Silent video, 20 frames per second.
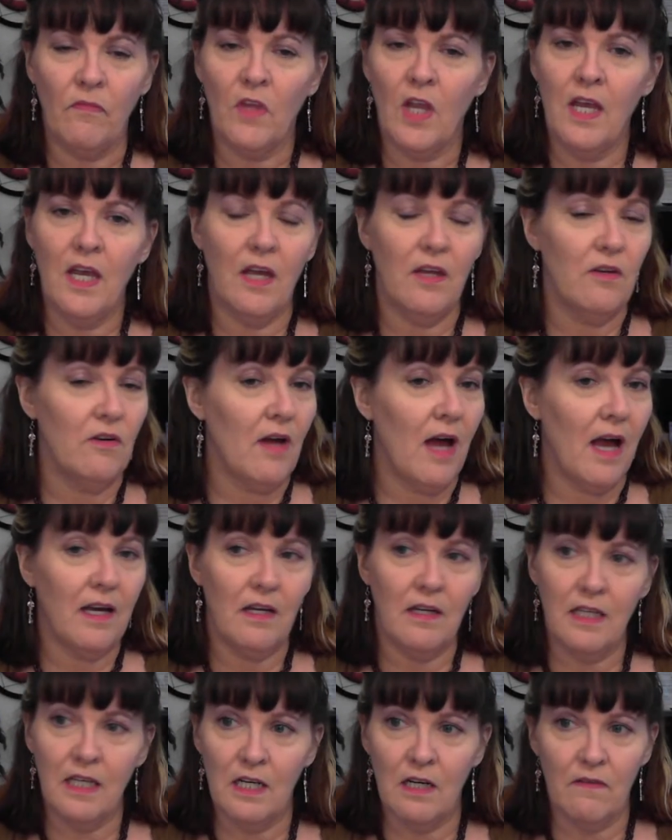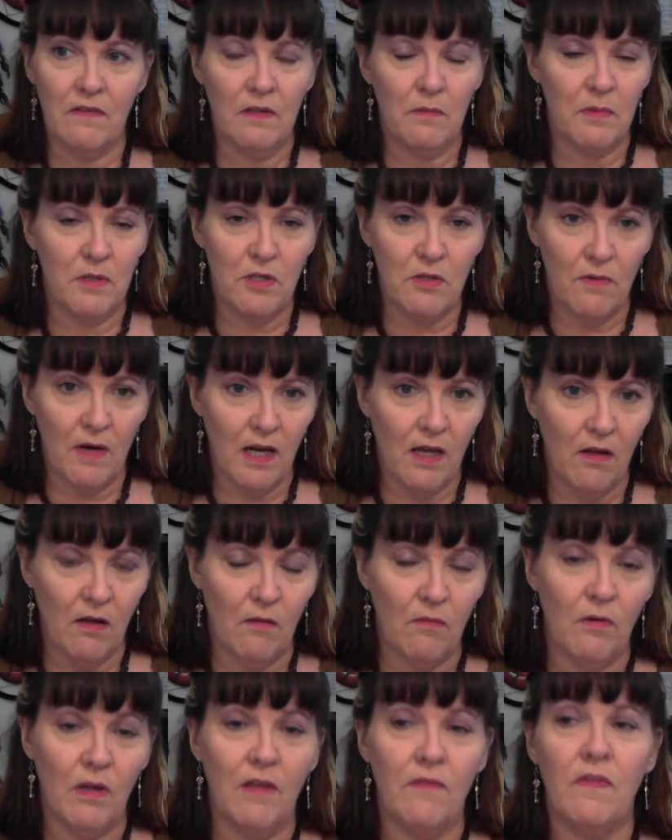Yeah, you're not going to get over the
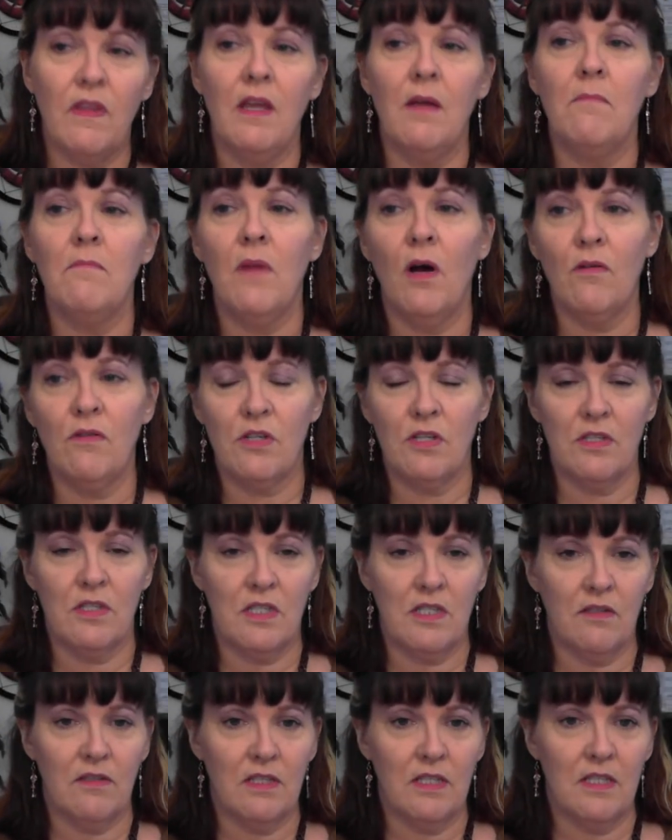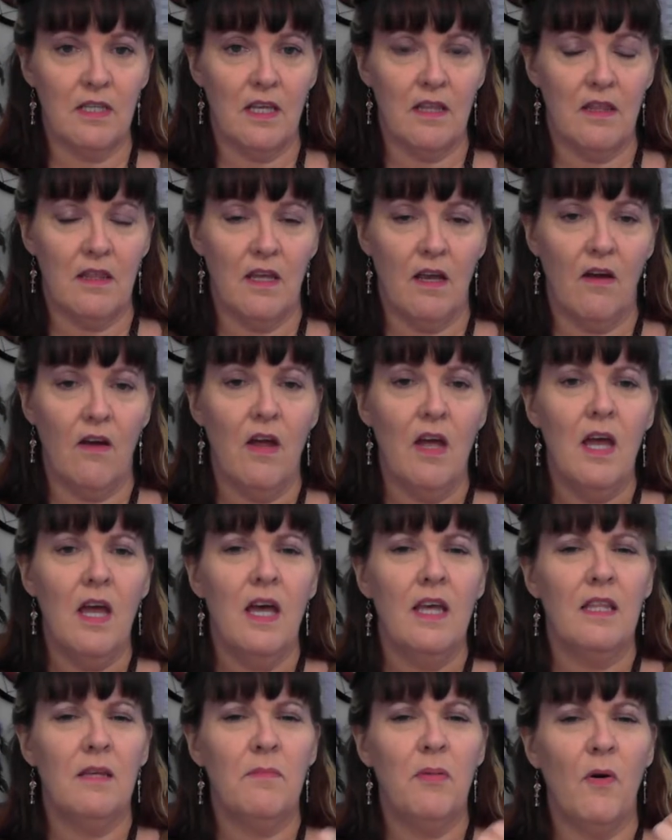betrayal if the emotions still sit there.
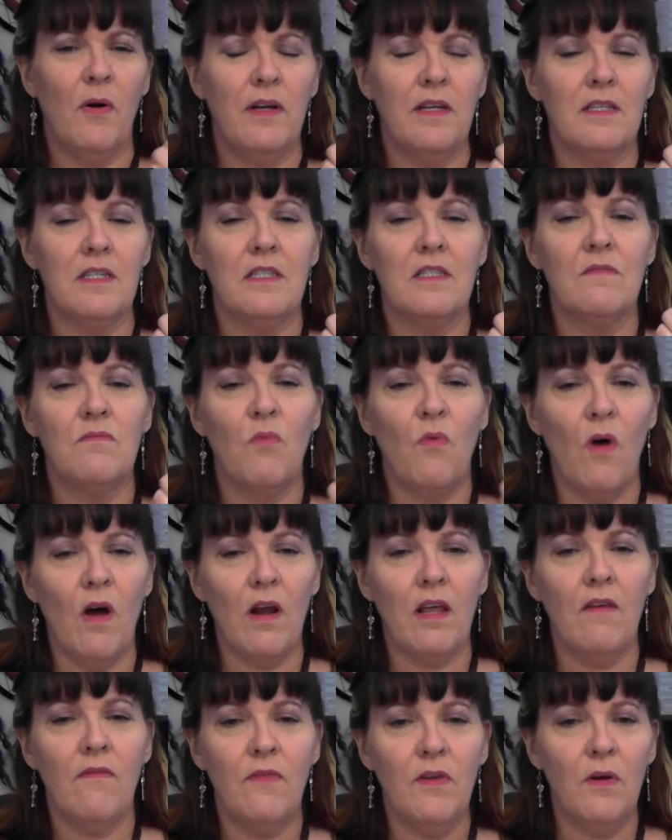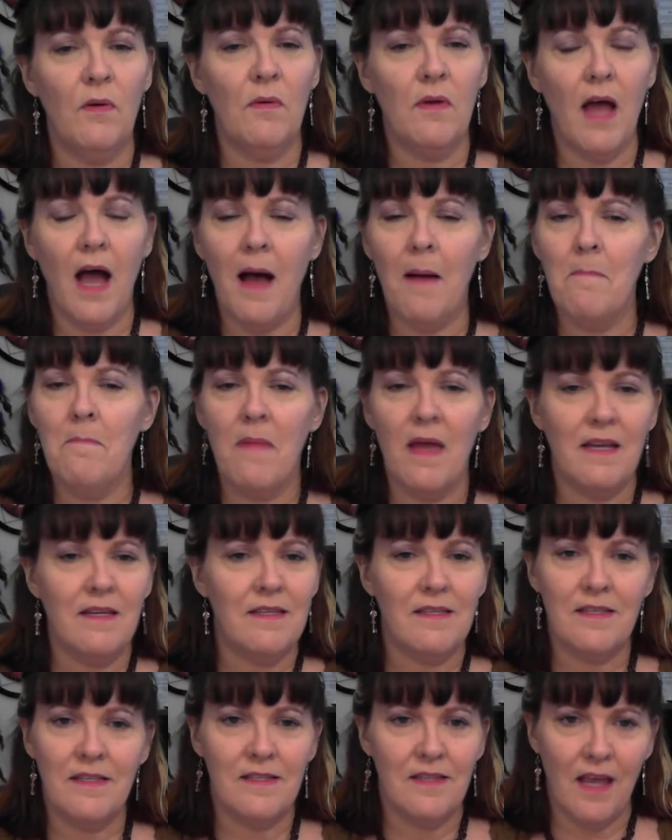The point is what if you're not meant
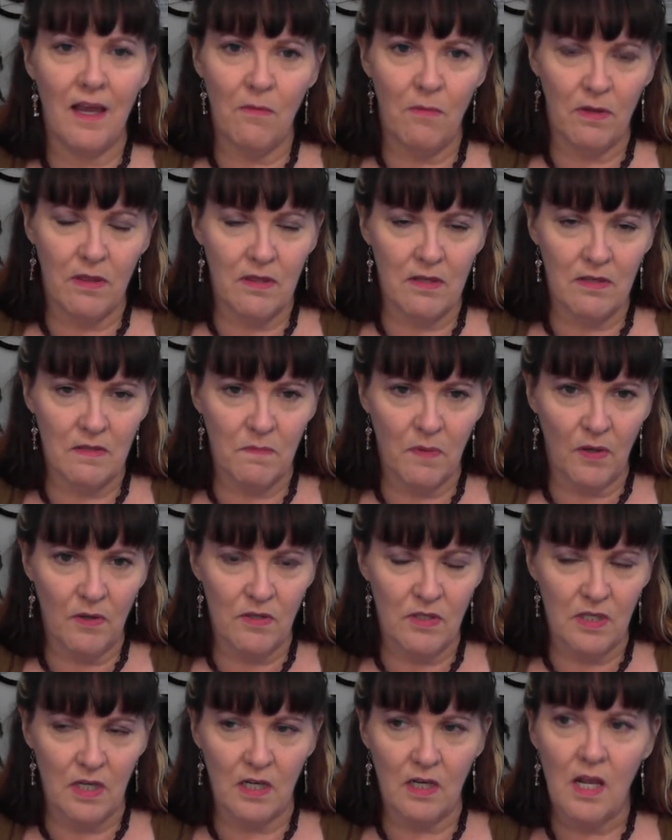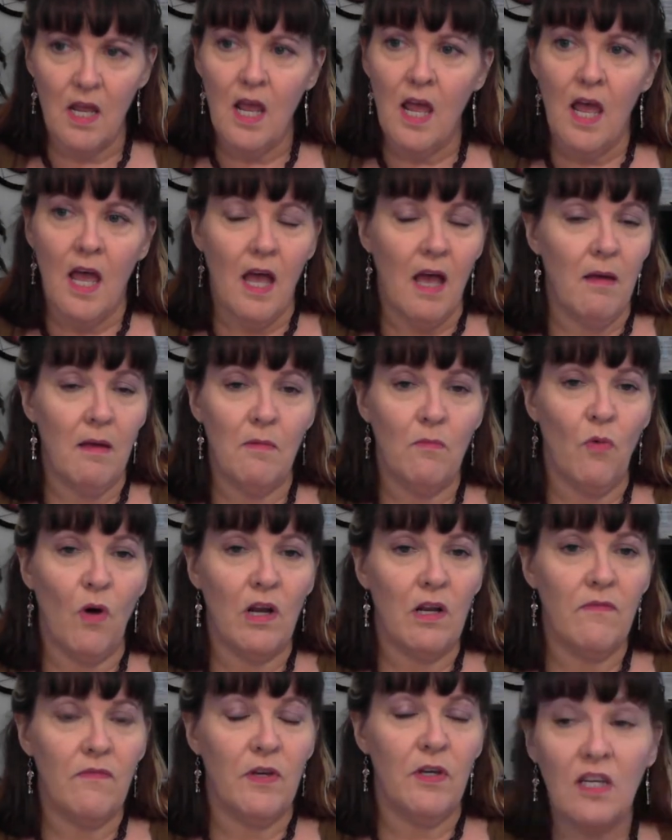to stay with this person? And
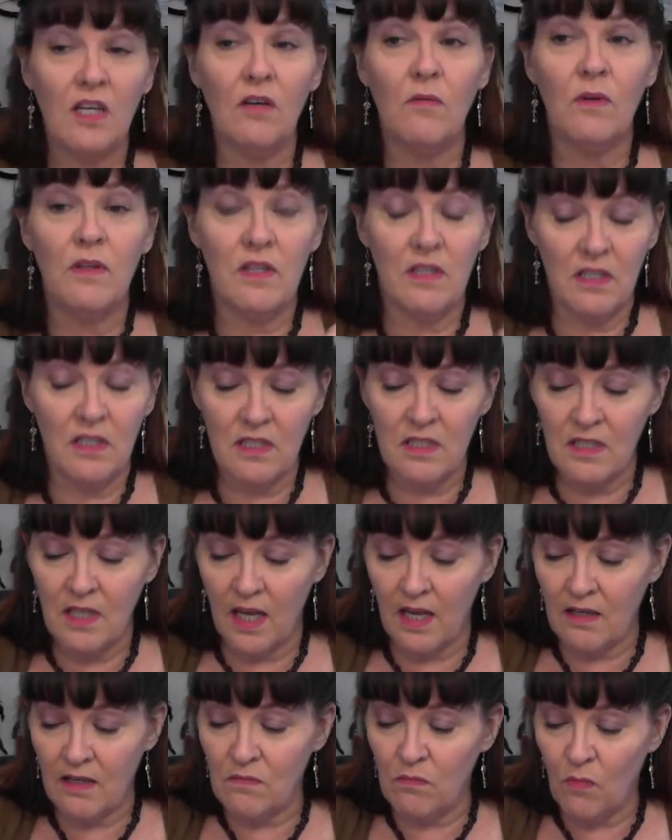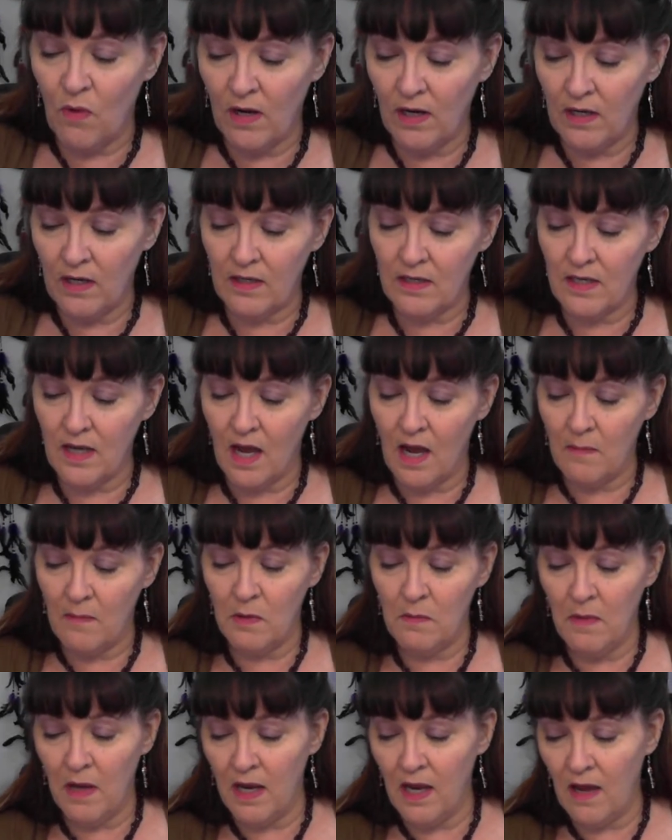what if you deal with these things one at a time?
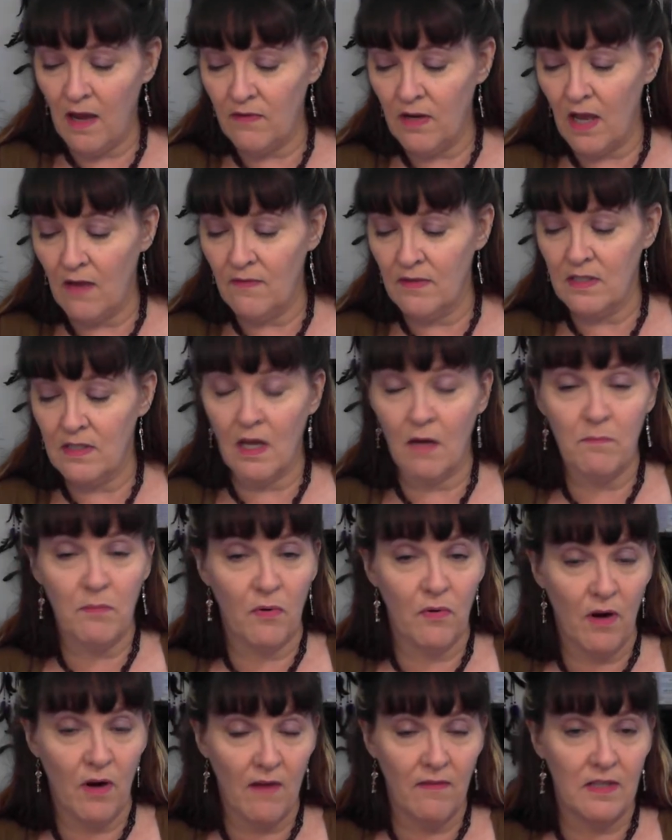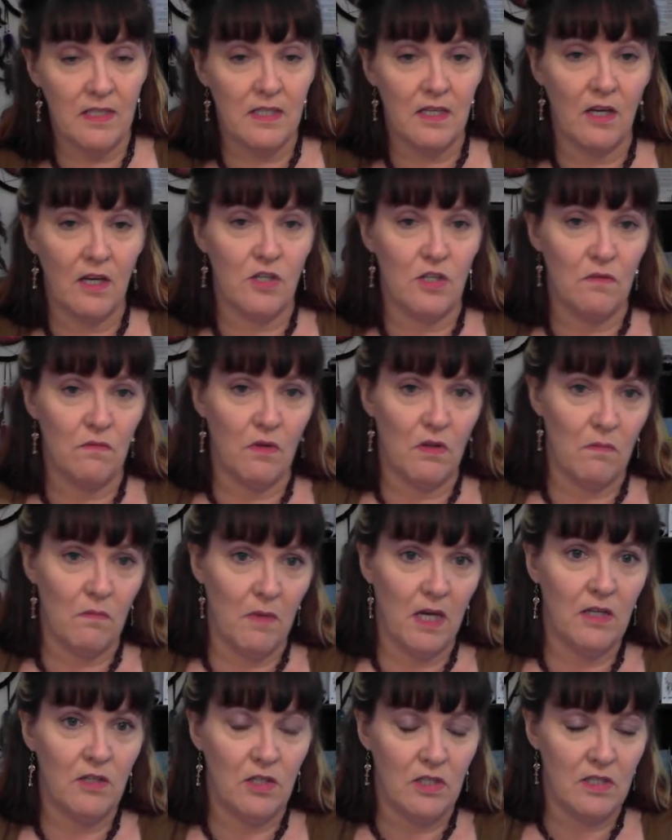You may have to have a private session with
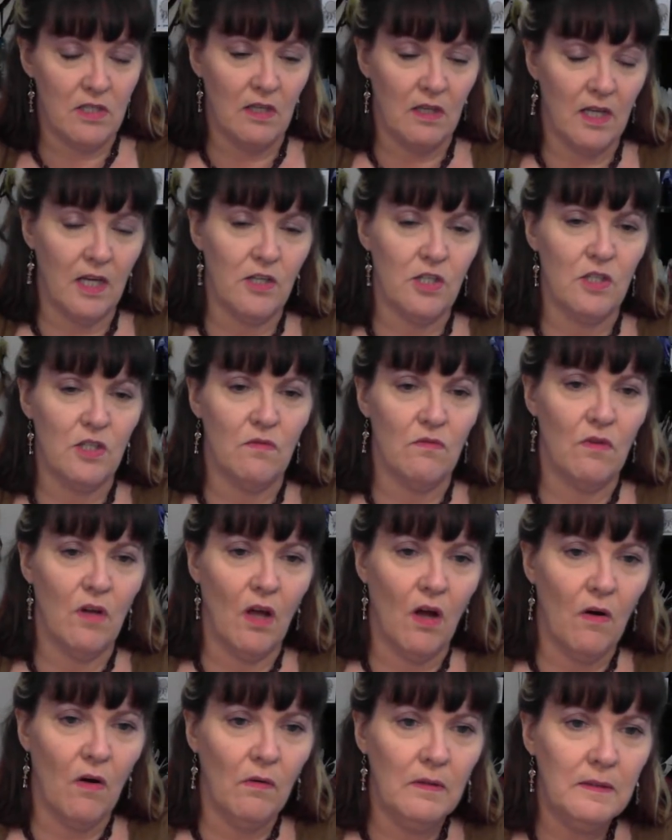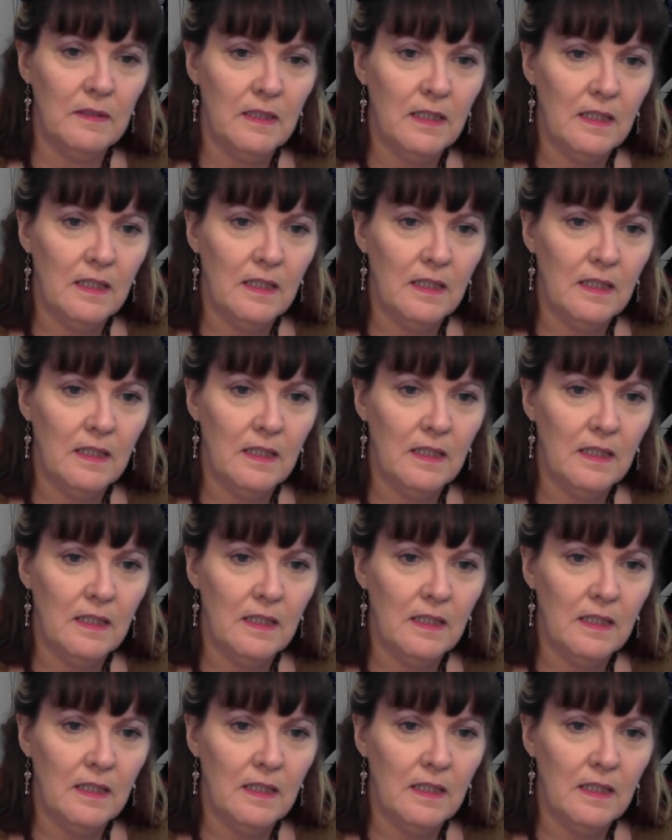me just to let you know.